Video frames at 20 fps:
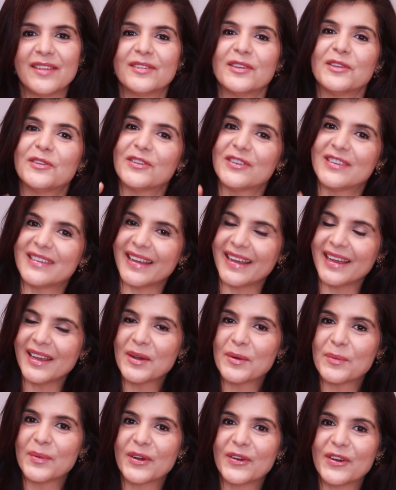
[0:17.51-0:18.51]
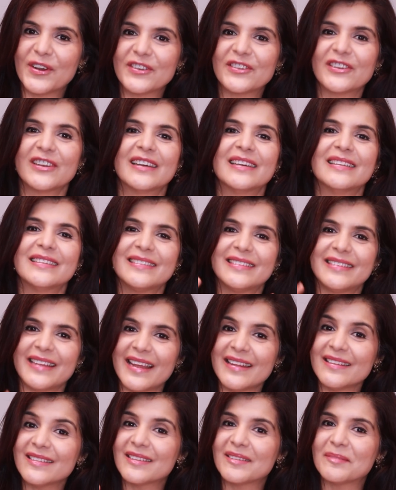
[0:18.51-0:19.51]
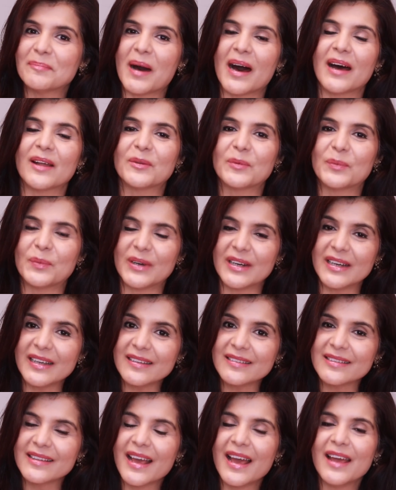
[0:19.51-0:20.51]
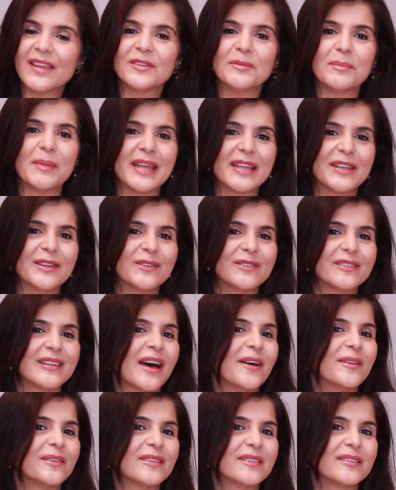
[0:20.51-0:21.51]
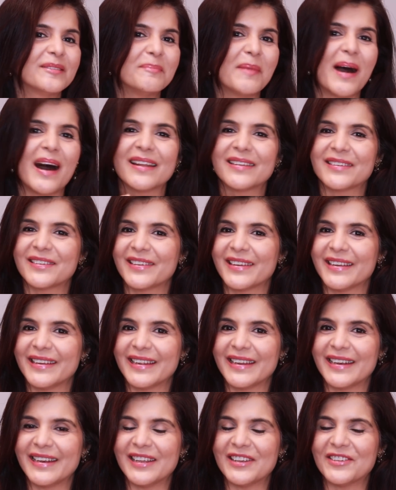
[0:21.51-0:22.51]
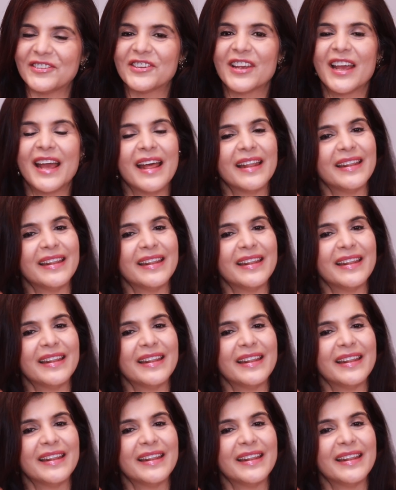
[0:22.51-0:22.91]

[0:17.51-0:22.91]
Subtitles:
So today, we're going to learn 10 smart words to make you sound smarter in English.